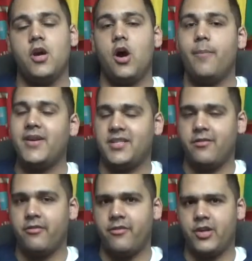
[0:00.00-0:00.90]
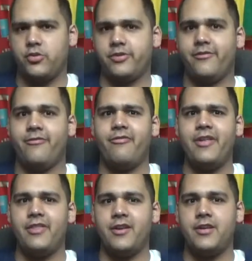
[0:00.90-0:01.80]
Our best ever finish was
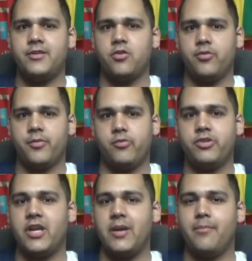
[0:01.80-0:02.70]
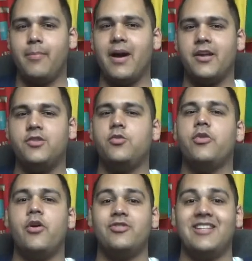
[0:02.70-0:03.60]
5th in this tournament, which came back in
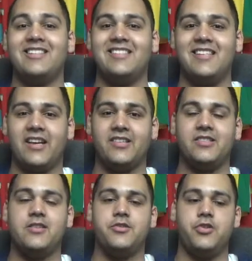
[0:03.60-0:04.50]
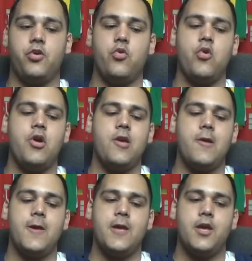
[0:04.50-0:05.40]
2006, so
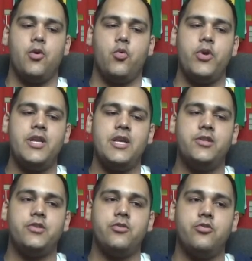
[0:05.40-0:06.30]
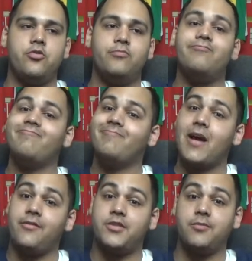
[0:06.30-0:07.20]
we need to
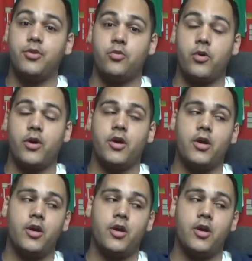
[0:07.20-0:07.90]
have some good work